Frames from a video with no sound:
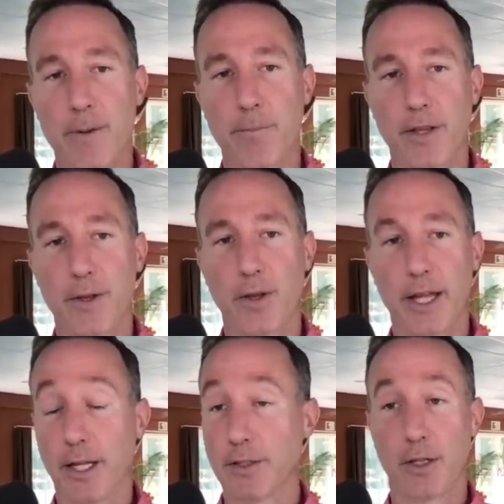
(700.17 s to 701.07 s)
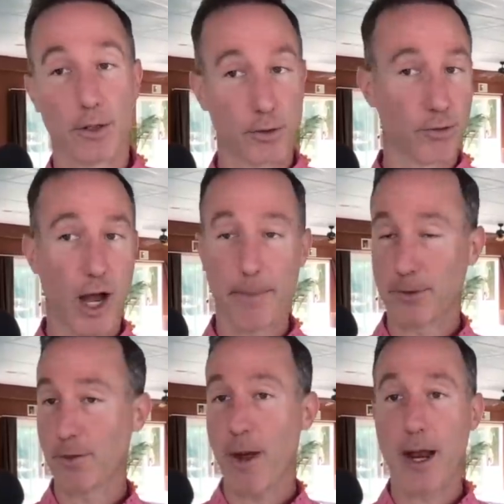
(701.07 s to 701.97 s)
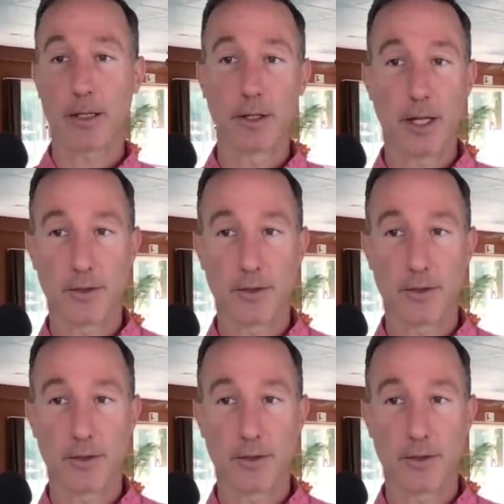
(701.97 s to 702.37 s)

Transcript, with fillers: but they're like, it's going to drop dramatically.